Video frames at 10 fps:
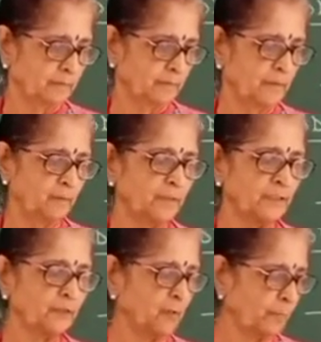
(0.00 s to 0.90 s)
Now this
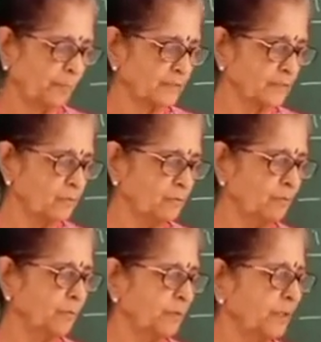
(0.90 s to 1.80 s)
is your passive.
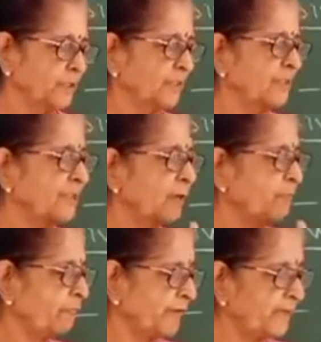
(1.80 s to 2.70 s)
This I have
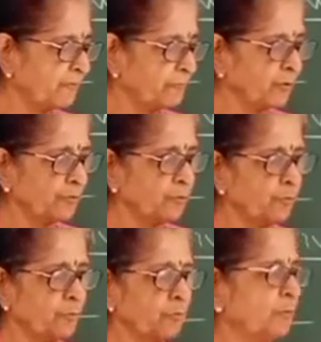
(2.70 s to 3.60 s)
filled for you.